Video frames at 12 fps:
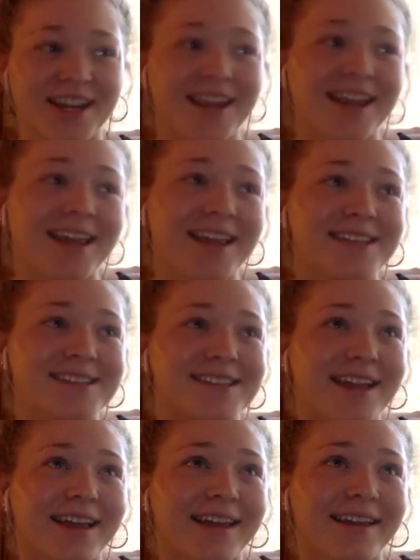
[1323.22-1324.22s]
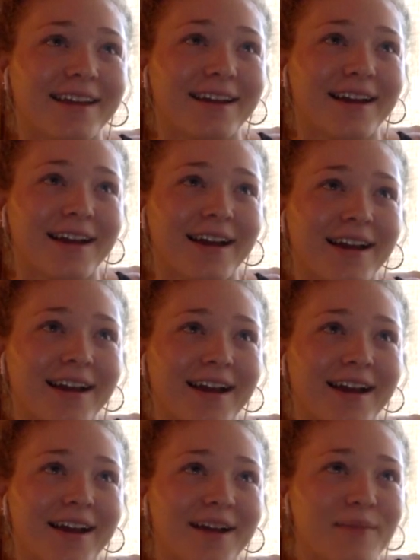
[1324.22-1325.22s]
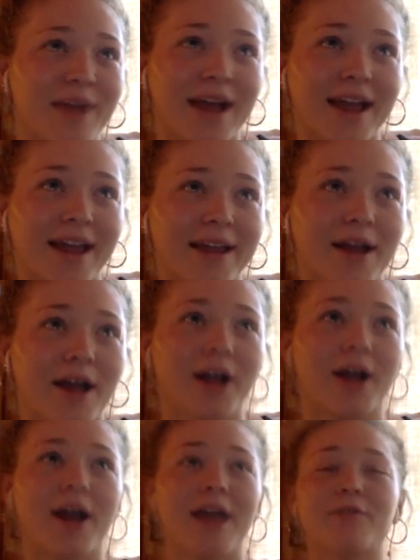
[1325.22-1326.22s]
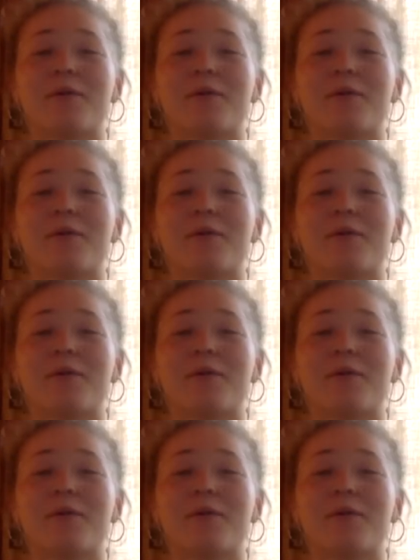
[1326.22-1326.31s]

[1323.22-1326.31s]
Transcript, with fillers: is like my, everyone